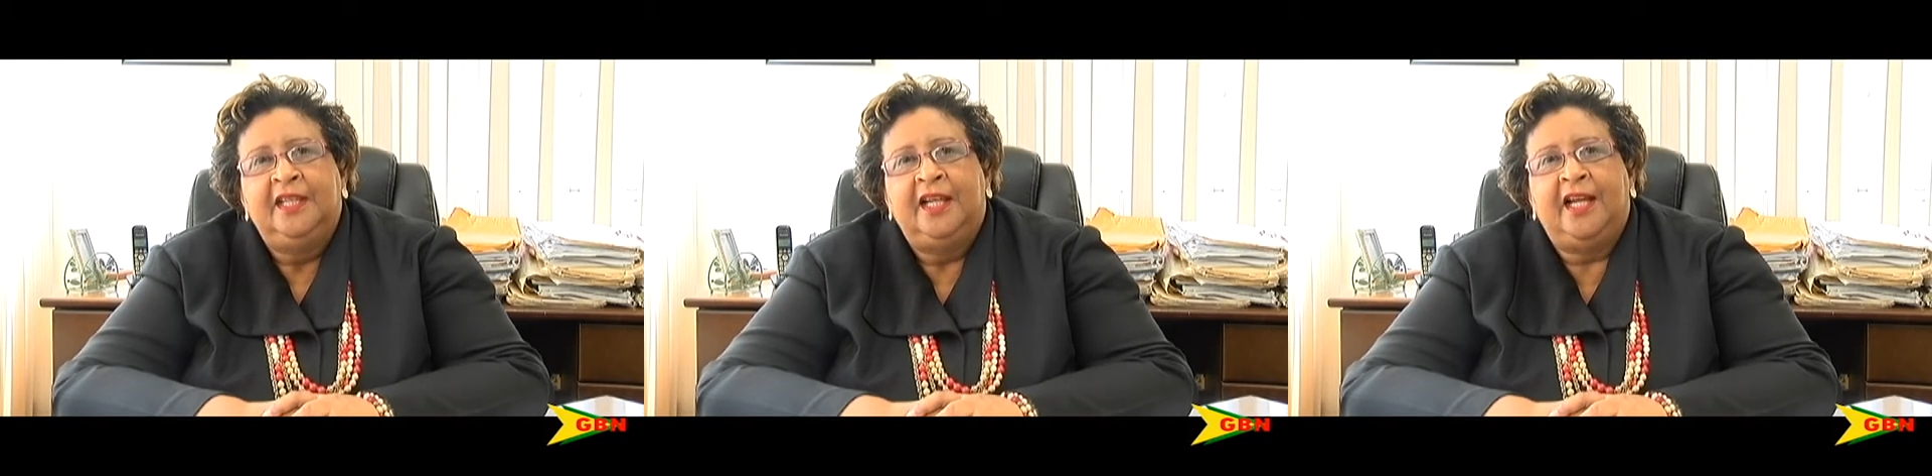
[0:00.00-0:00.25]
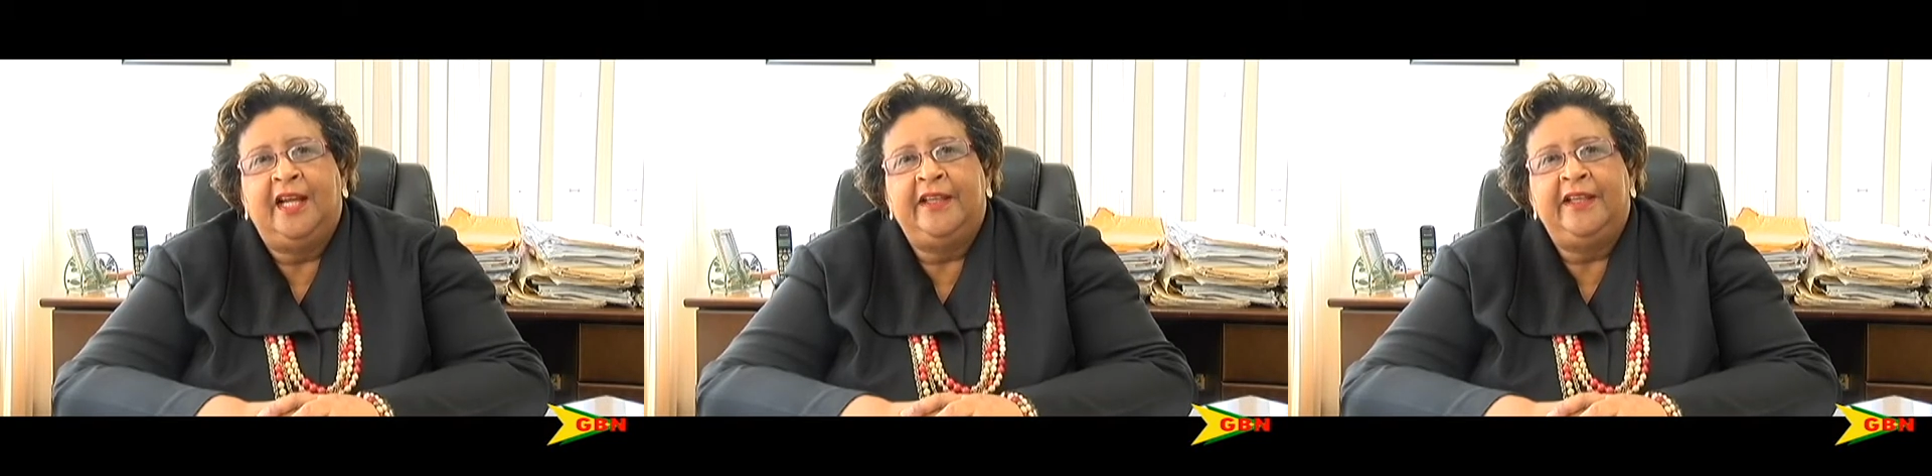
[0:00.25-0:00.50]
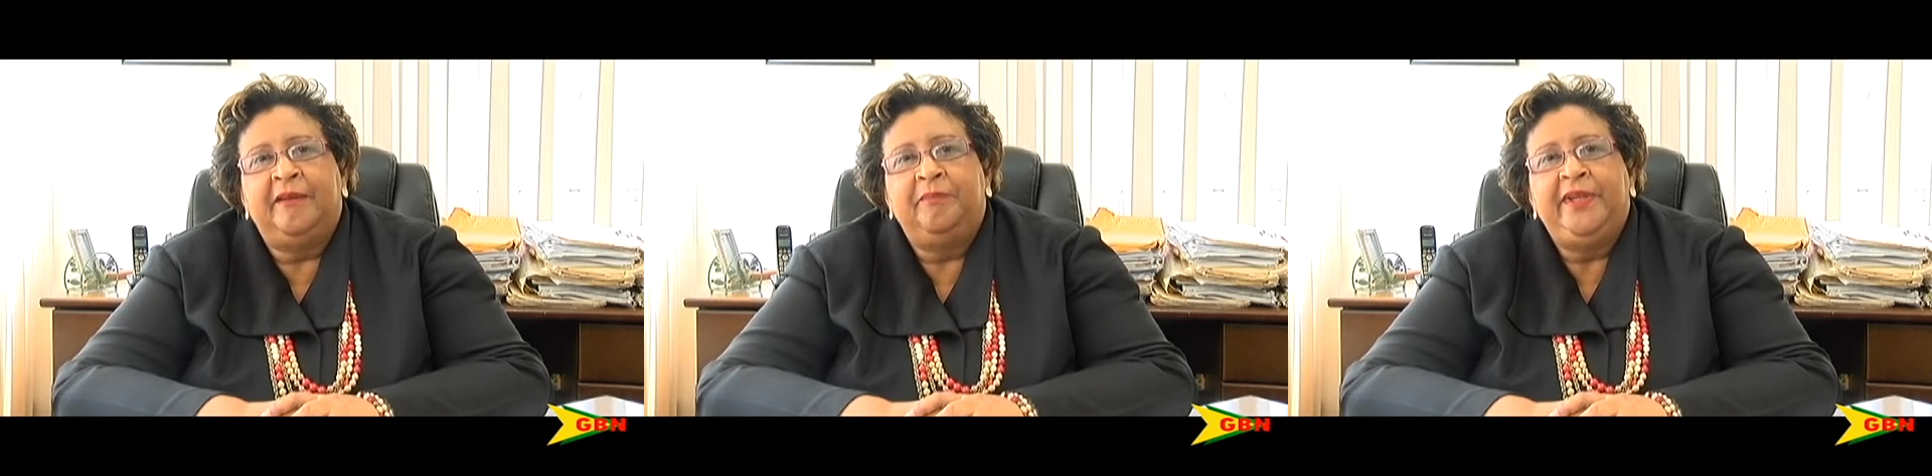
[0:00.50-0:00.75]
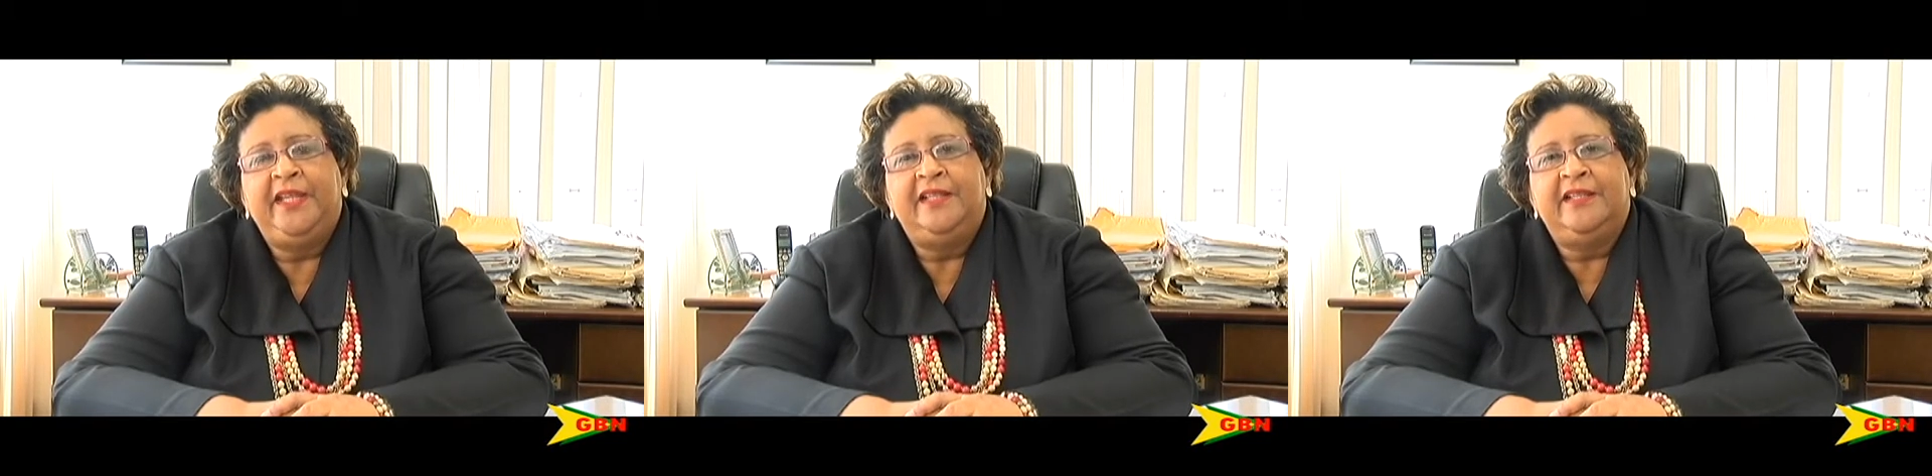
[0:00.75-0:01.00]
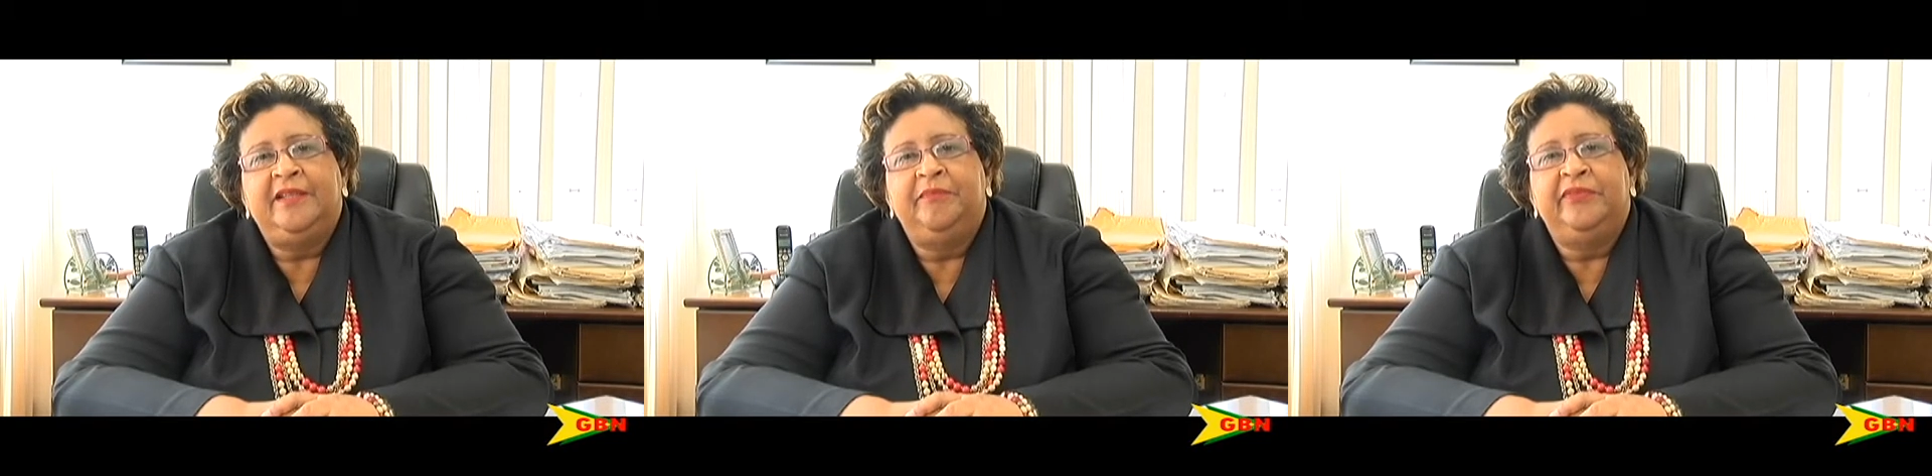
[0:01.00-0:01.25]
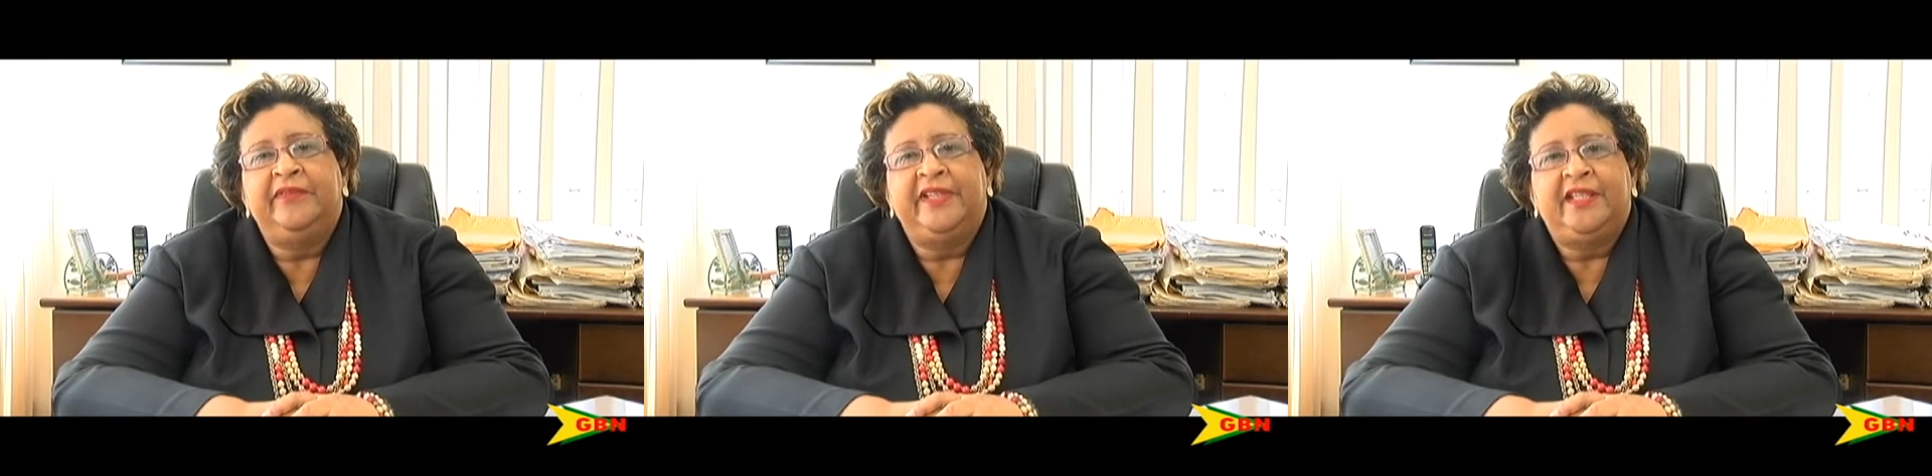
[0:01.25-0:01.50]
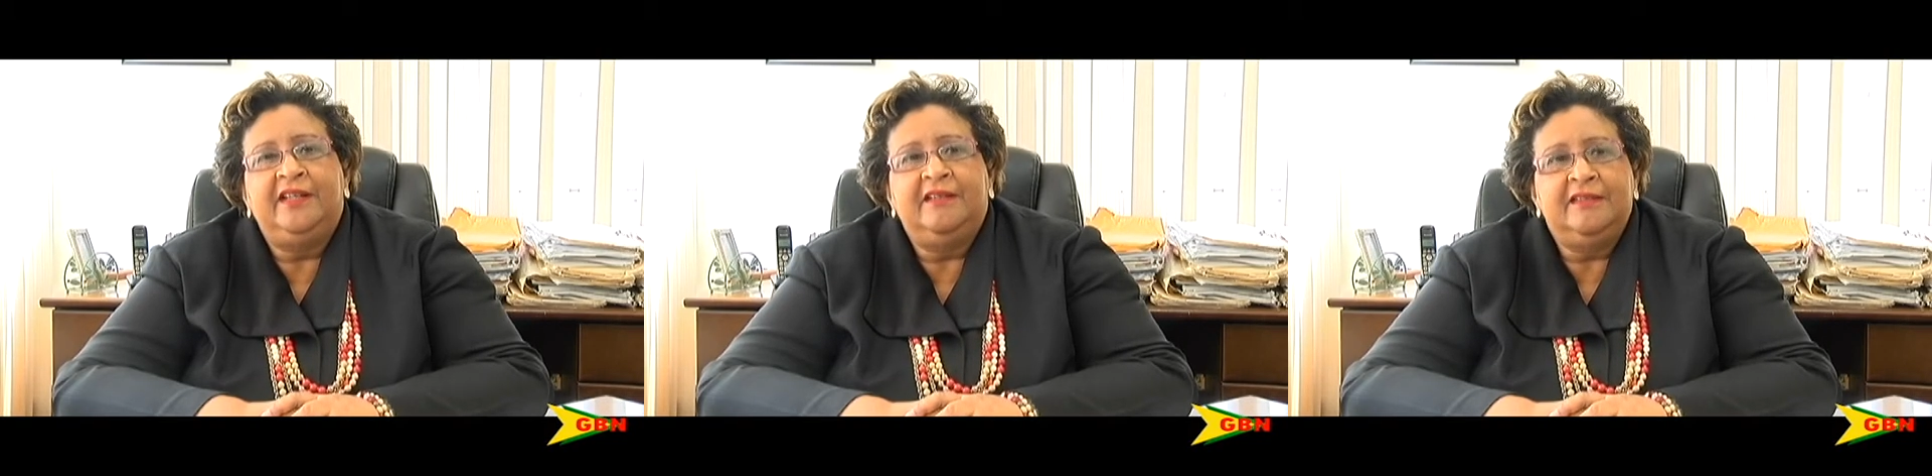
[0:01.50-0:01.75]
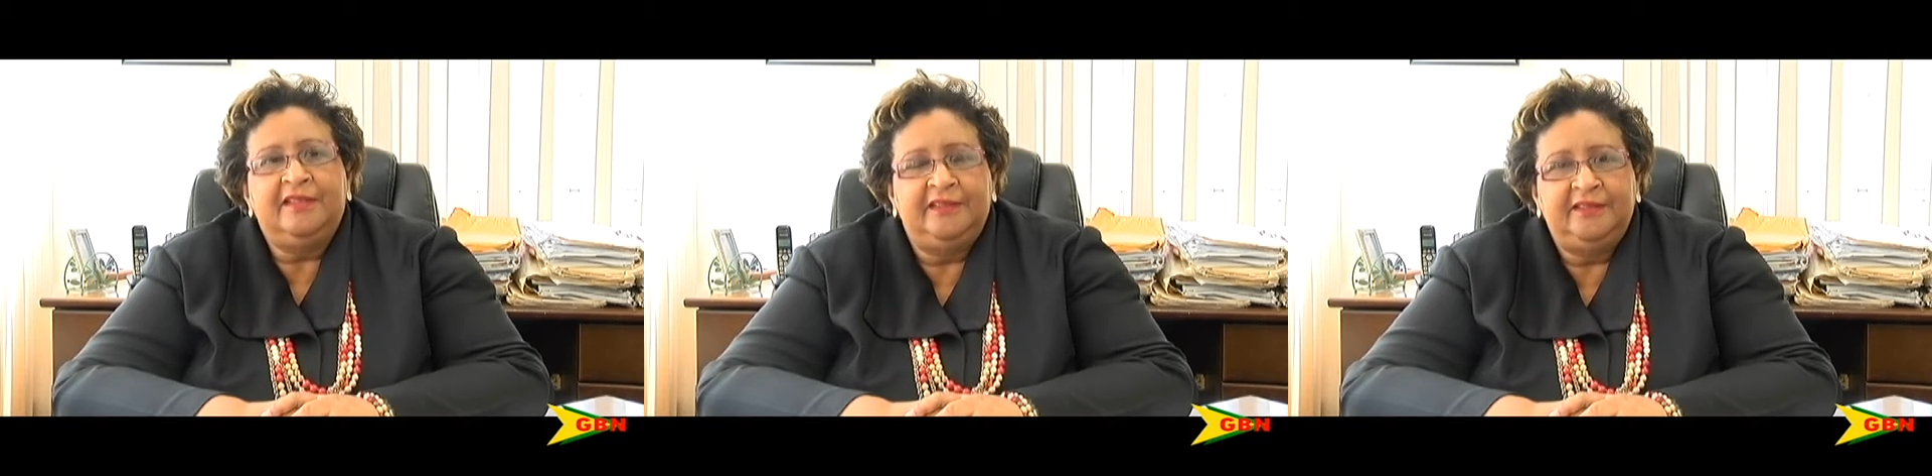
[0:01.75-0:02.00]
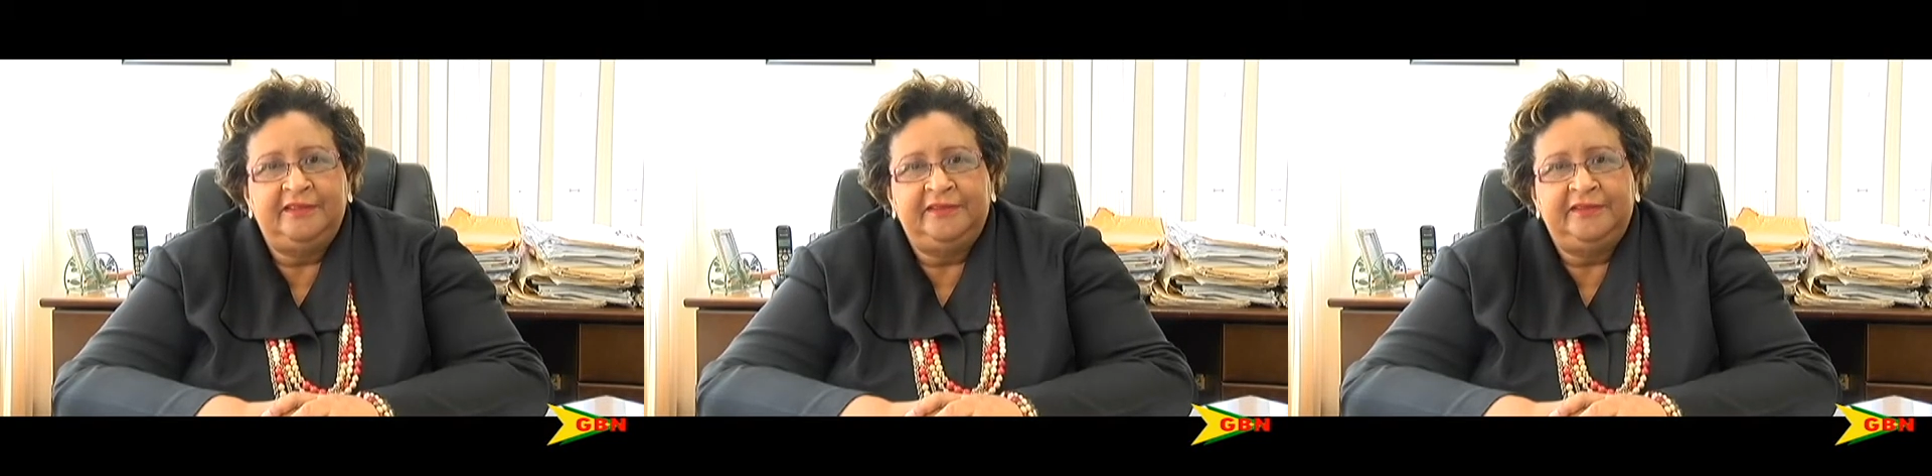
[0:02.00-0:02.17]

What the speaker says: and appealed to the Privy Council.